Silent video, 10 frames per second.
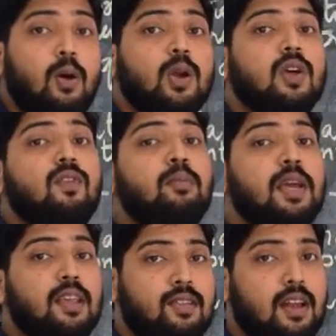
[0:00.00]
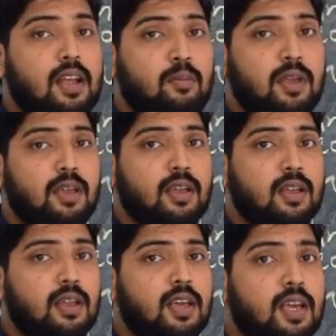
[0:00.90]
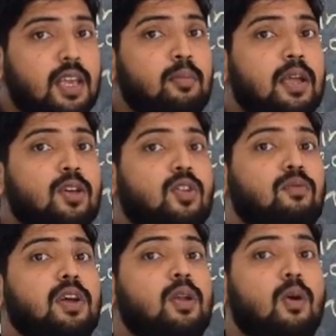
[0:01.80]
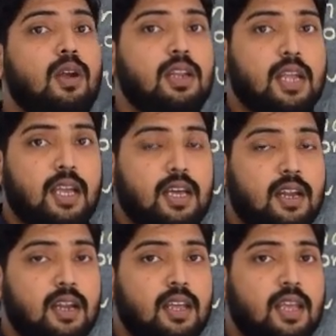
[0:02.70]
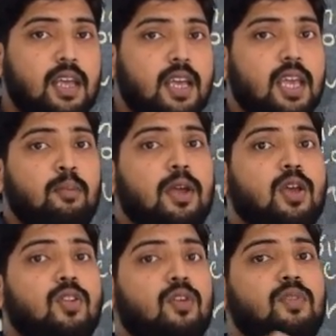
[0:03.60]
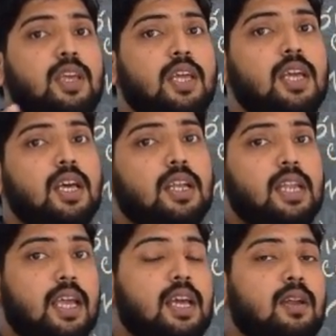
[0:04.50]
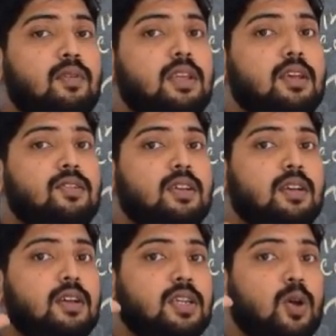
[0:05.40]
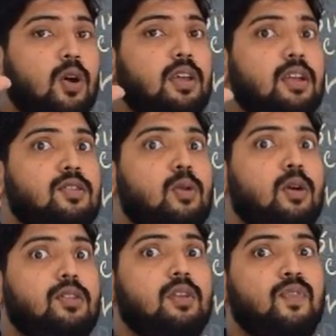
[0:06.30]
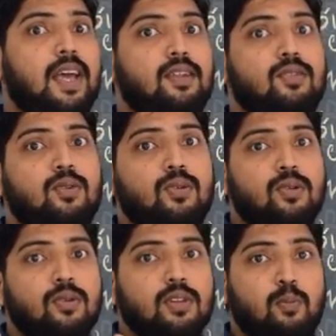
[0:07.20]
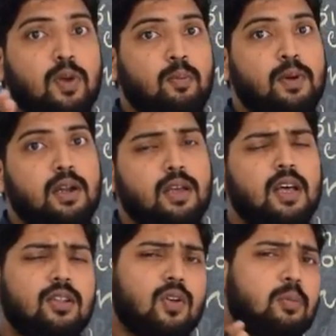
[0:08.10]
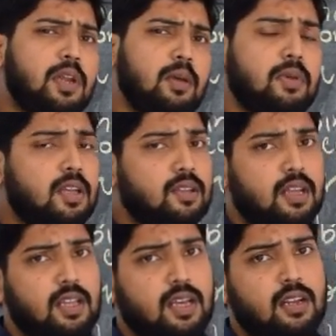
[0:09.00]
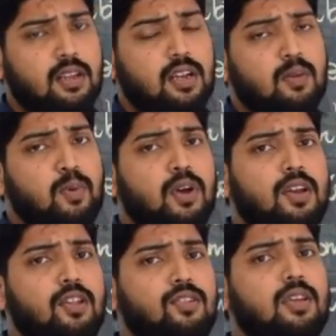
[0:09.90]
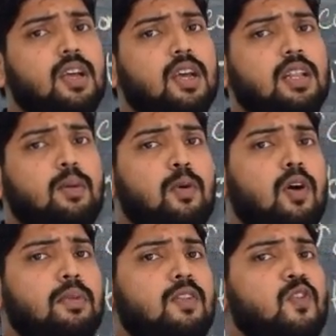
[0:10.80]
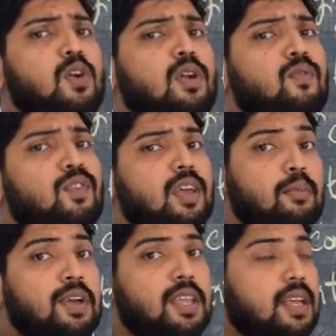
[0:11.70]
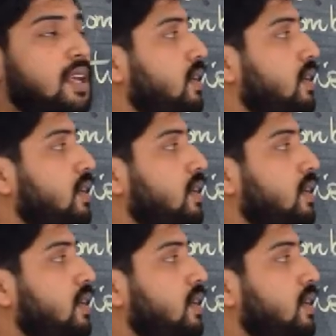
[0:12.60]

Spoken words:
lot of images are coming. Images of the growling tiger, images of the tiger which is showing its claws and fangs to the people. So many images are there. That the poem is full of imagery.